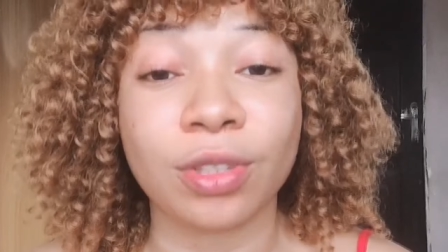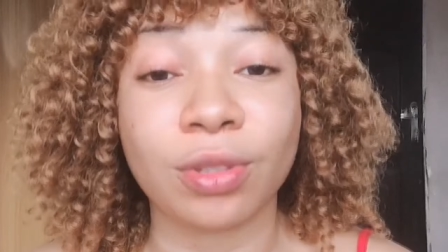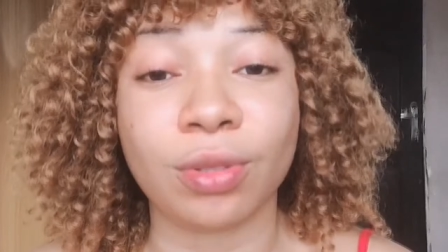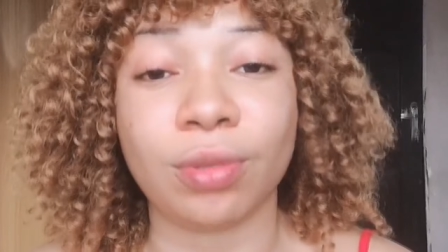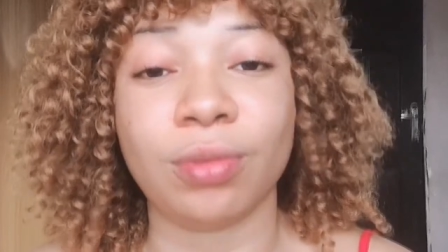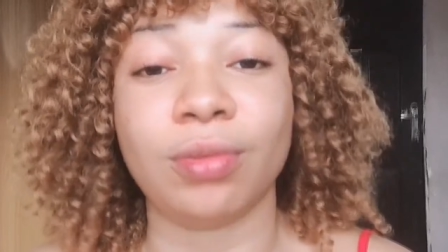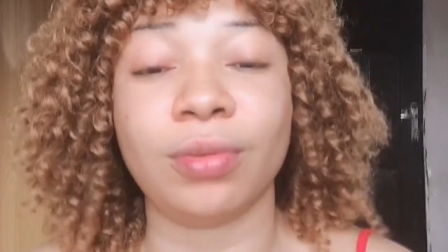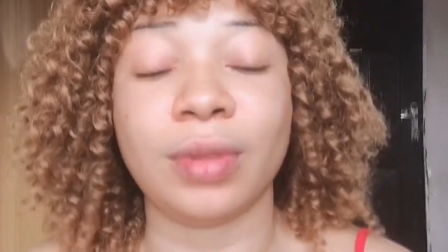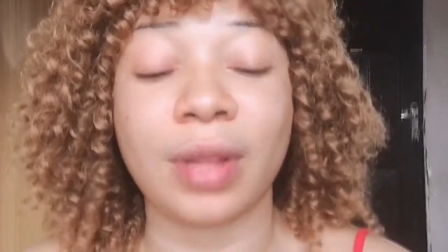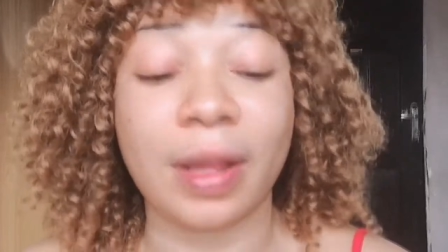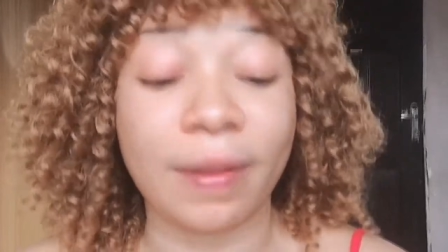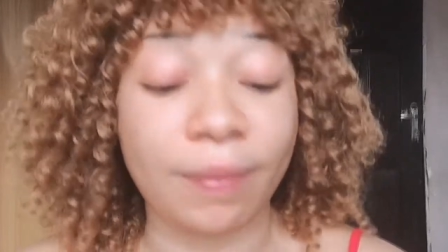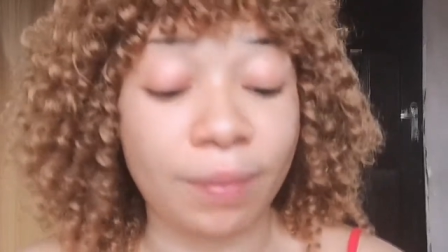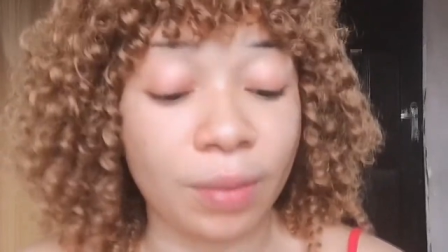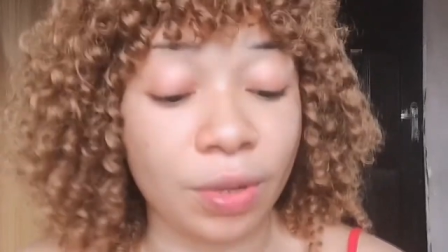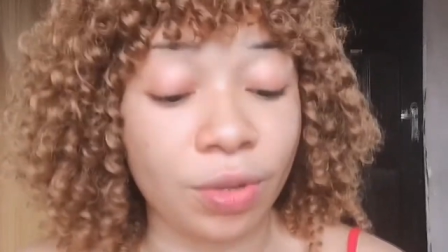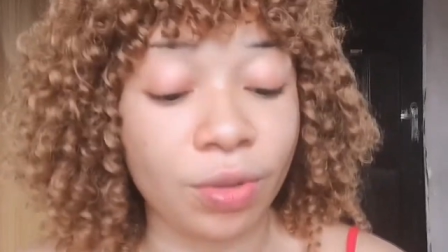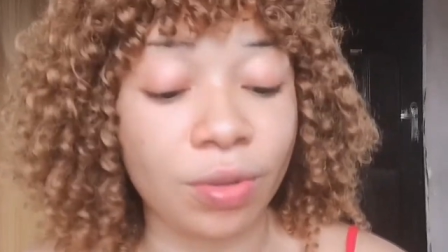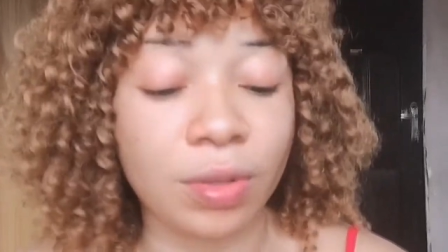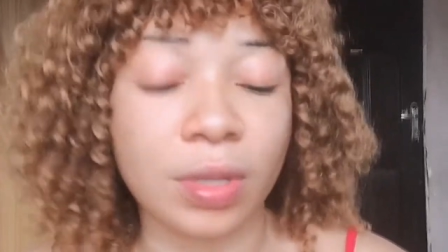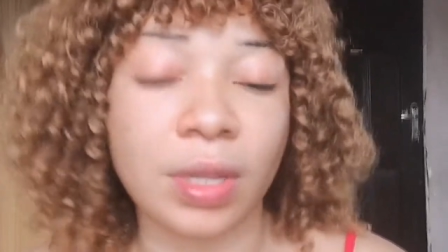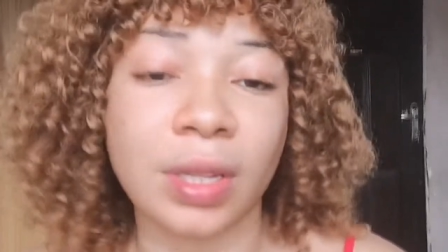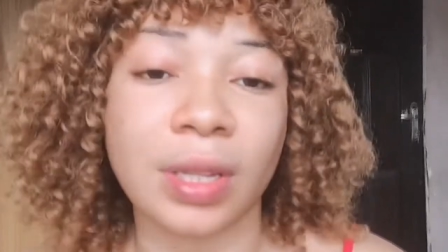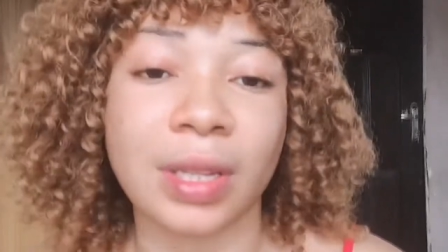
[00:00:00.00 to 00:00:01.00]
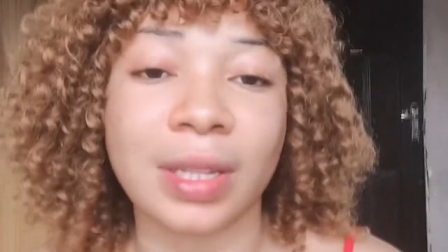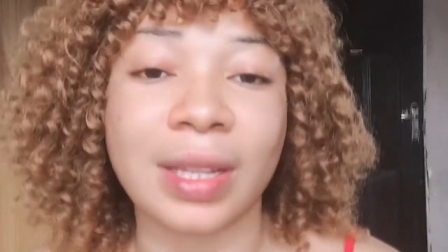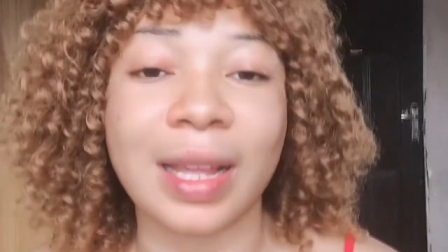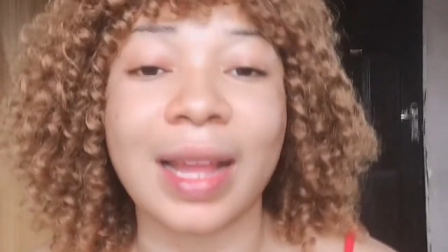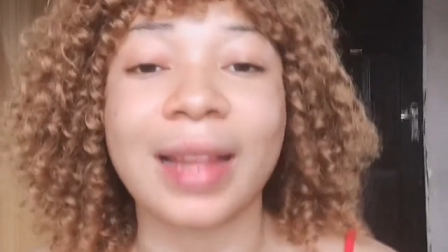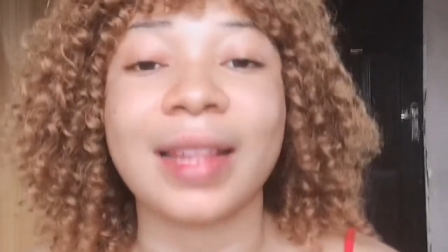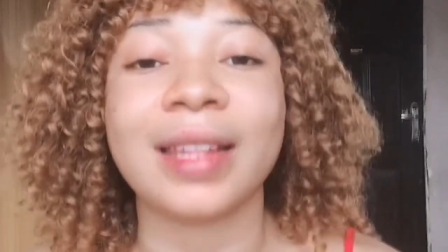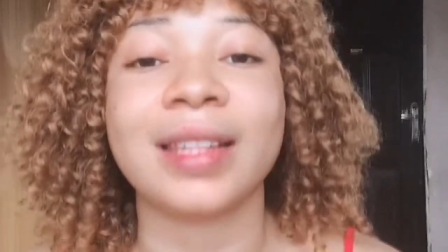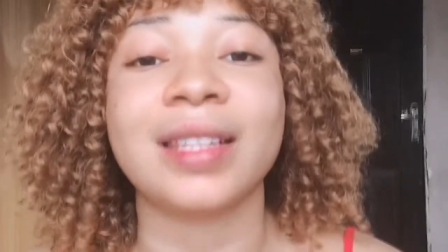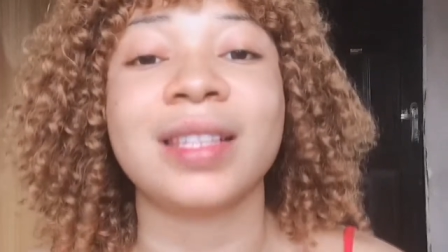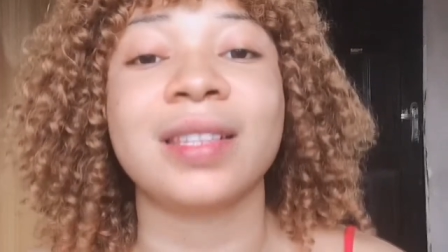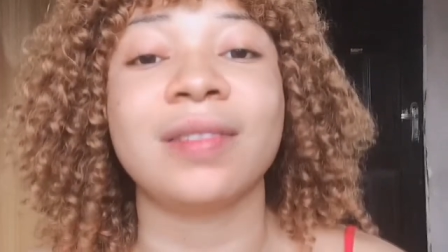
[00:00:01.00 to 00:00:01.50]
that have been using it and
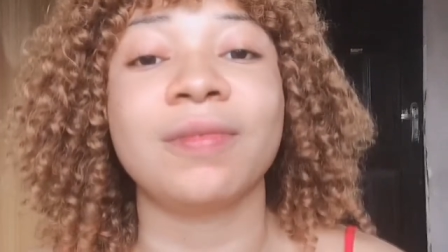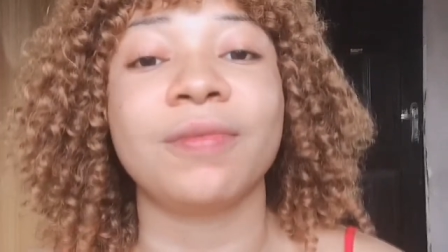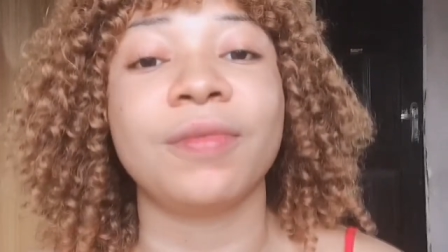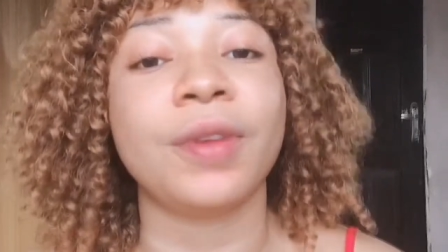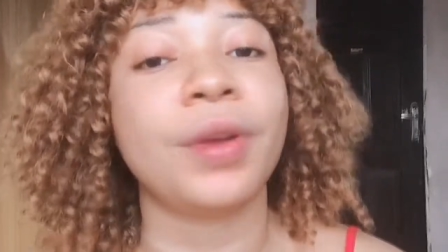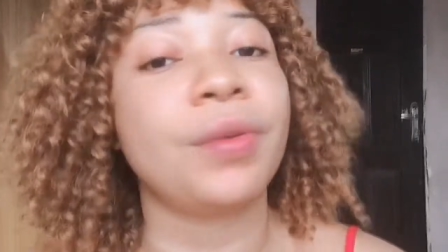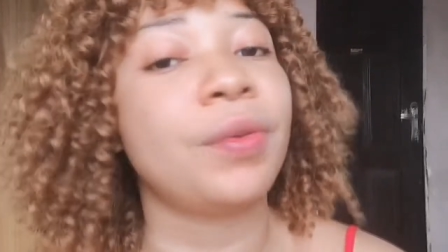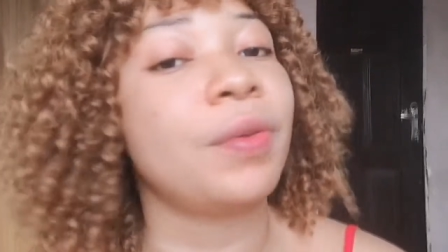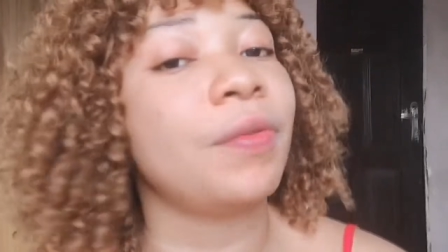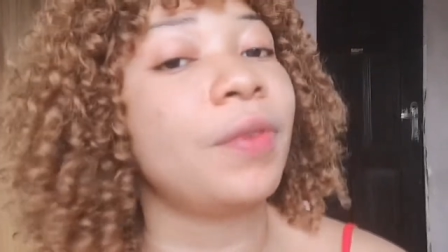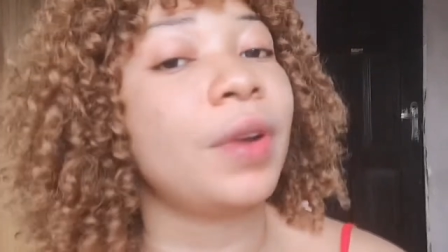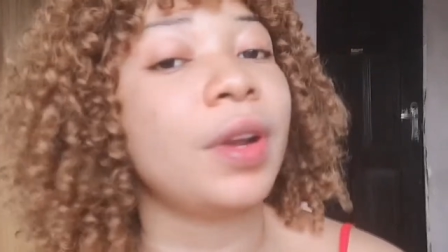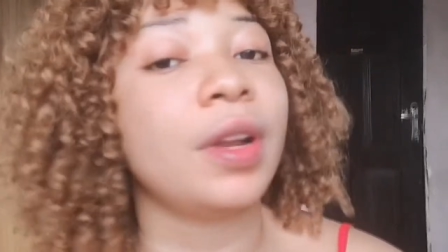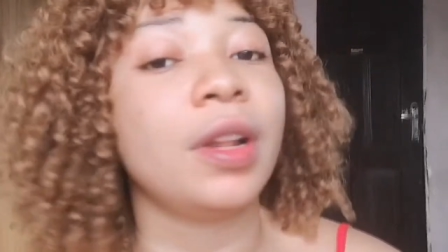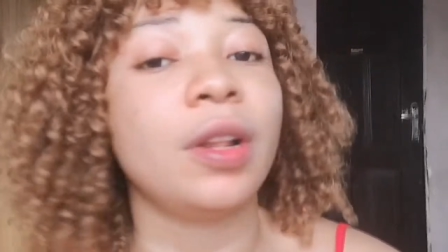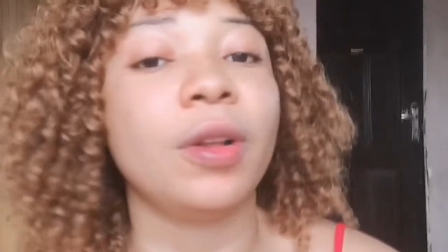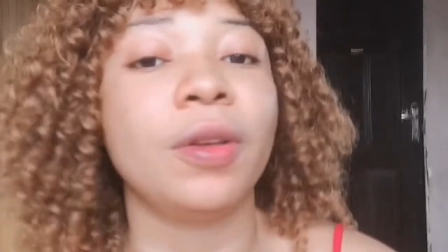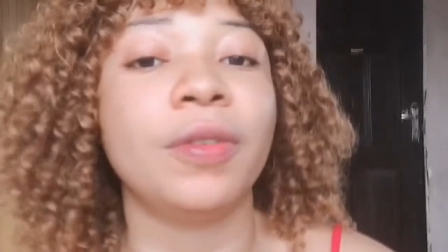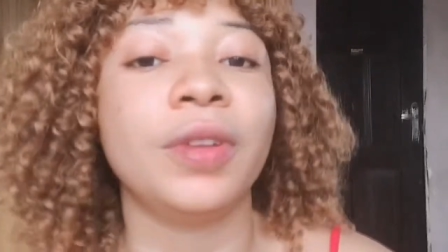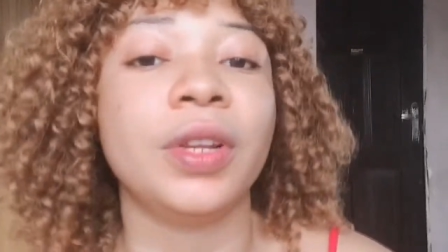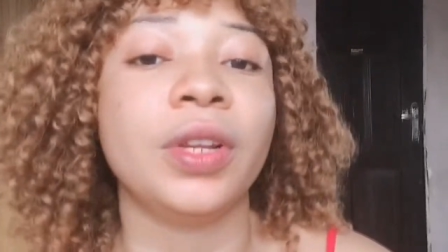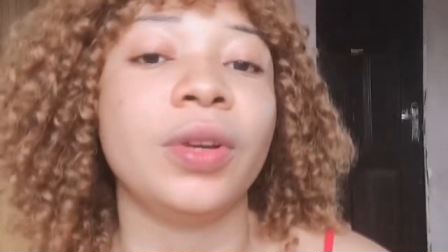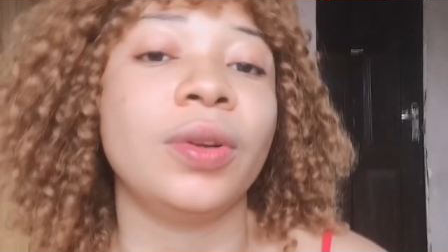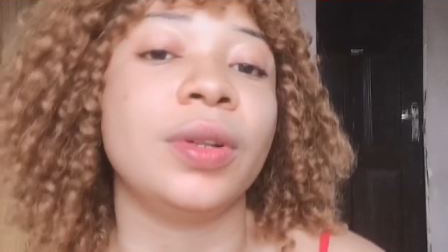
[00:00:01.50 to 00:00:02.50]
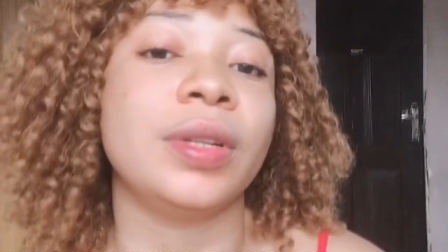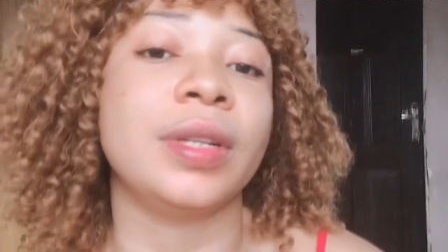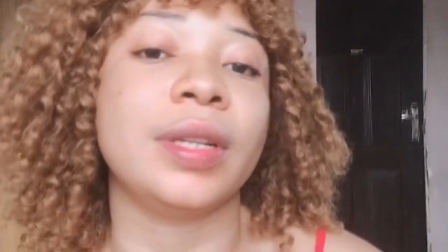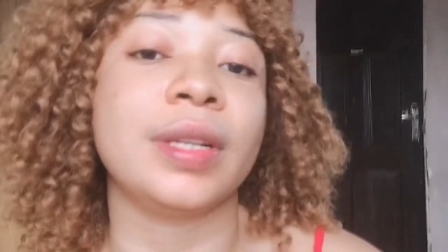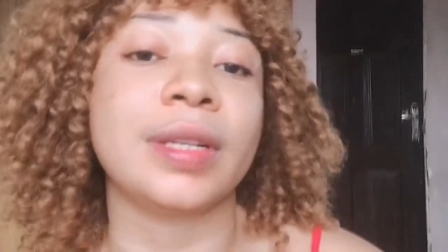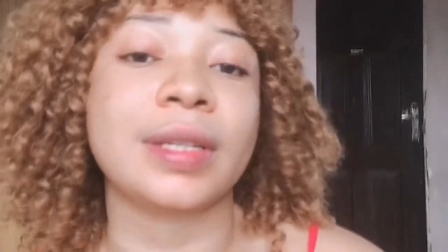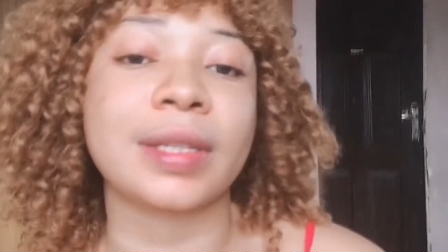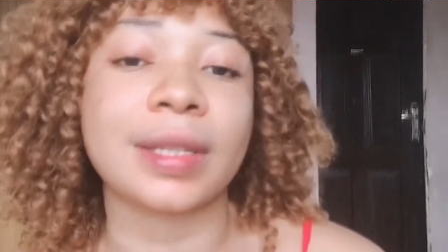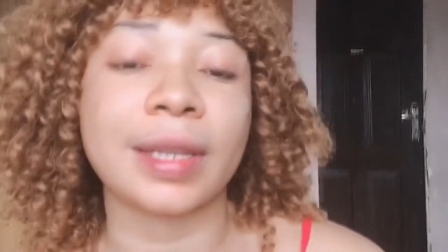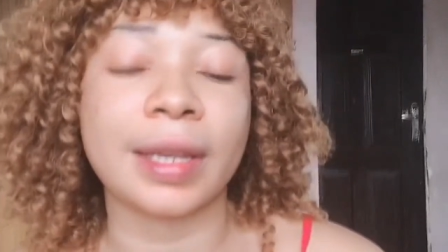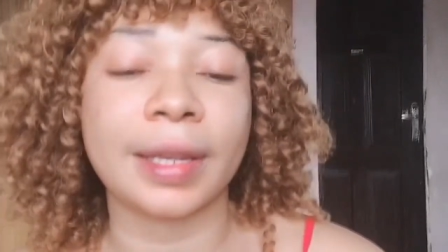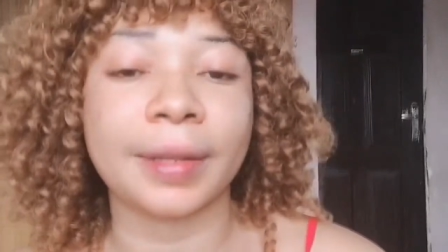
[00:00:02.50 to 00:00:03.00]
it's very very lovely on their
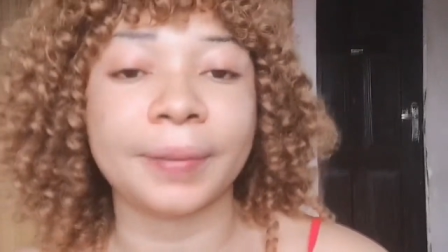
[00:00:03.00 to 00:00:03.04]
skin